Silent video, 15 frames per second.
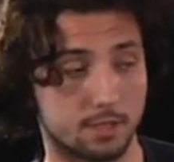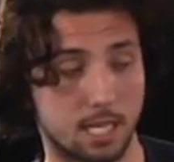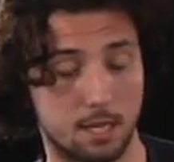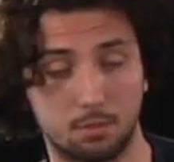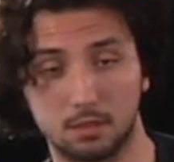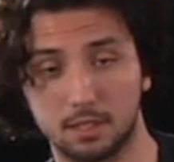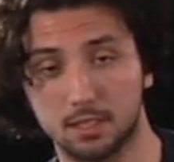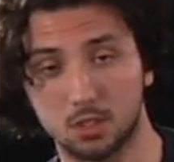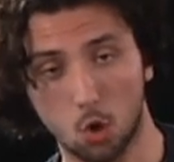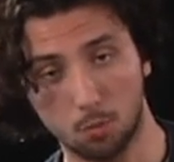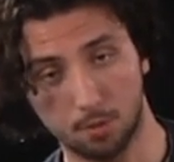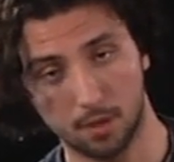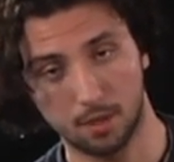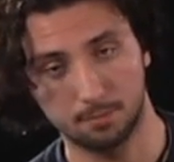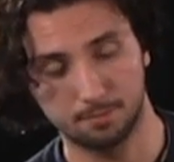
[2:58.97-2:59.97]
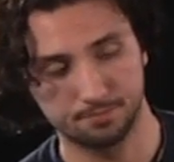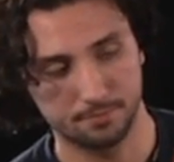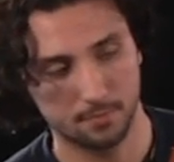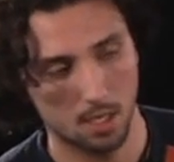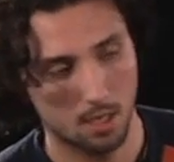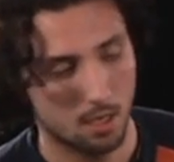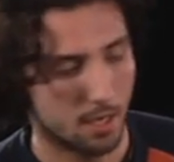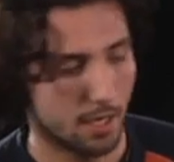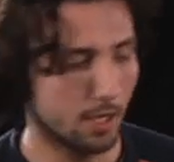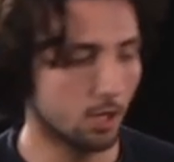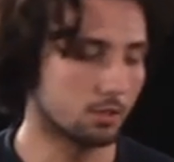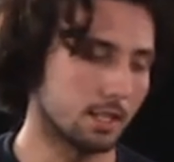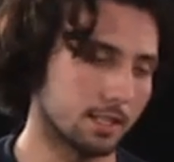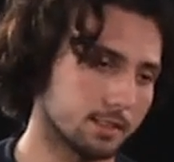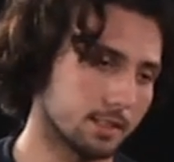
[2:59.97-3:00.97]
example, this opener. It
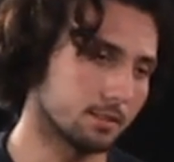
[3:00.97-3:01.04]
goes like